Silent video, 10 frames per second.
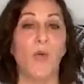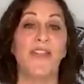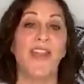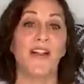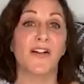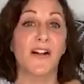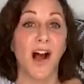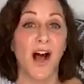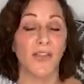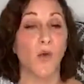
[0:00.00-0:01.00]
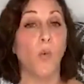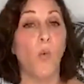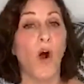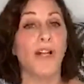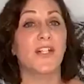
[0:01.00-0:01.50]
with their God, the
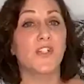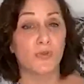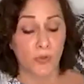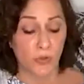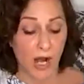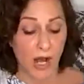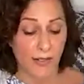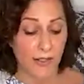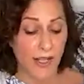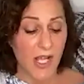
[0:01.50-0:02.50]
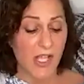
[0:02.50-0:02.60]
one true God.